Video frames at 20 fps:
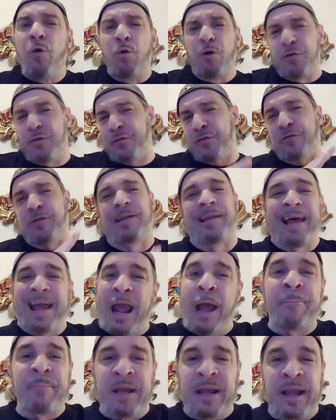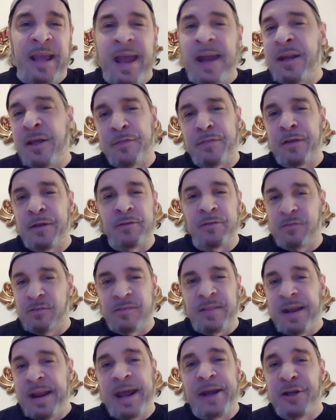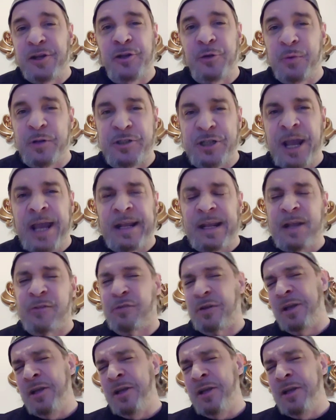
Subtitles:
were slamming anything that had to do with Jackass.